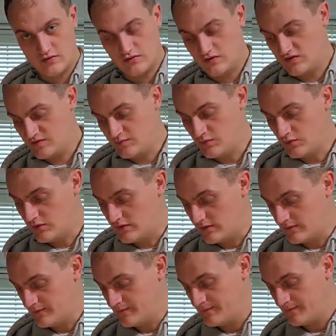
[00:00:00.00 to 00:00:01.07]
the
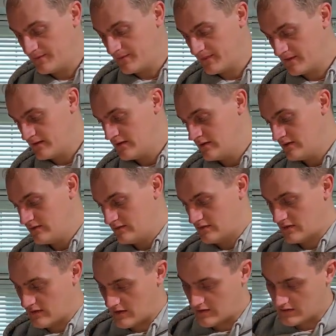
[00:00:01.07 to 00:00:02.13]
spool,
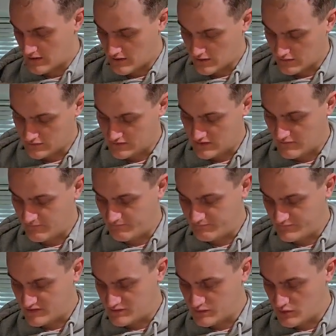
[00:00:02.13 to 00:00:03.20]
the thing that holds the
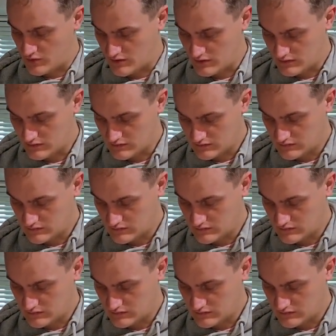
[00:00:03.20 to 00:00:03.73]
spool,